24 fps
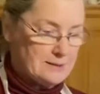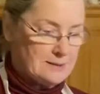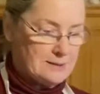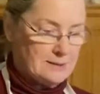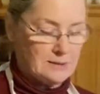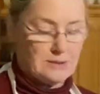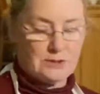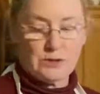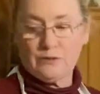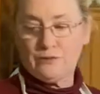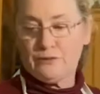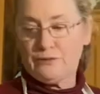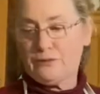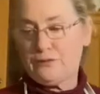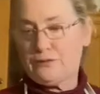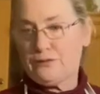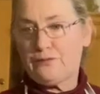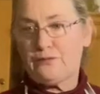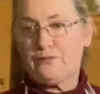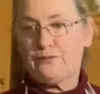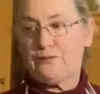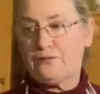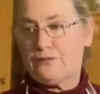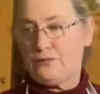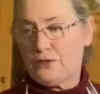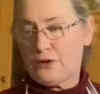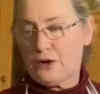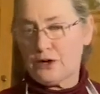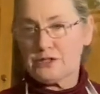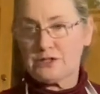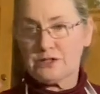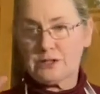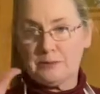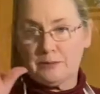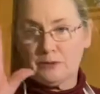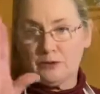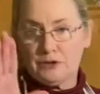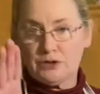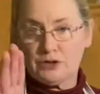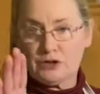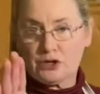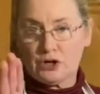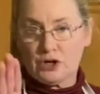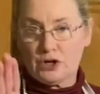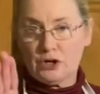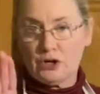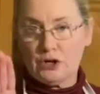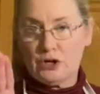so first I'm going to
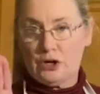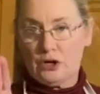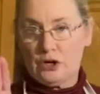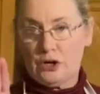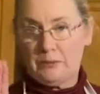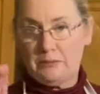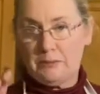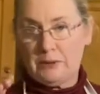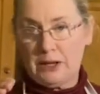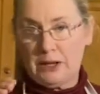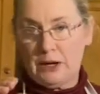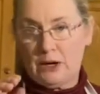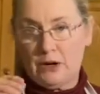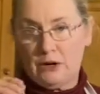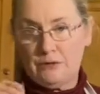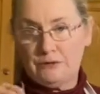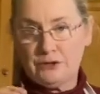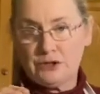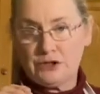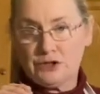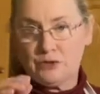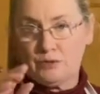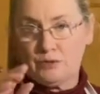turn on my oven to